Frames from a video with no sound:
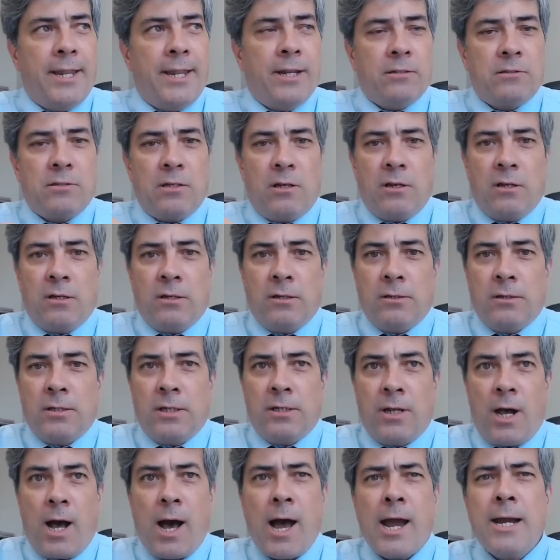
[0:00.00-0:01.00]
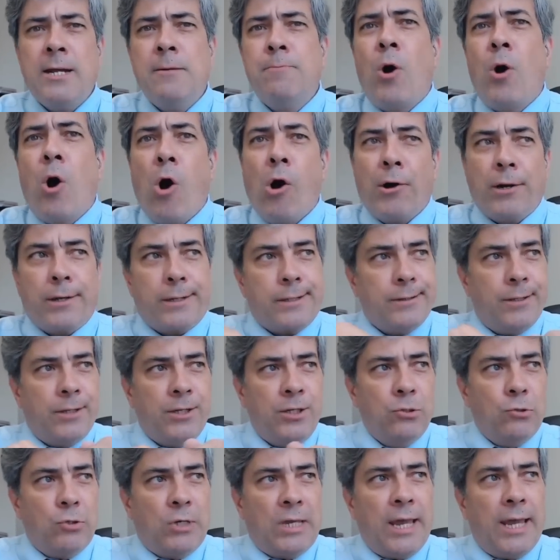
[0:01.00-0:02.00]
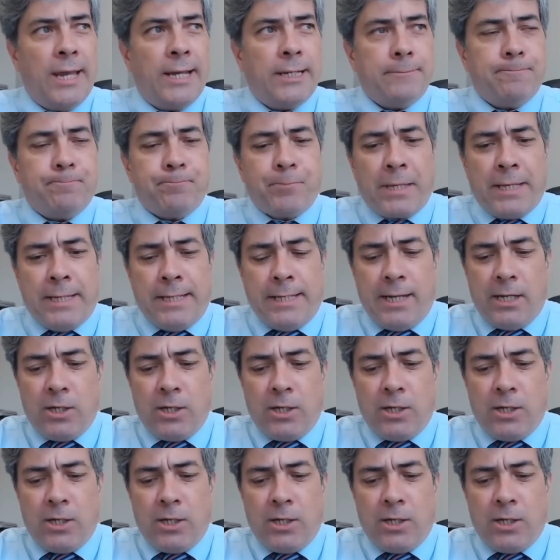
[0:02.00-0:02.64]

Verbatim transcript: and it's in, a, in Hyde Park in the U K,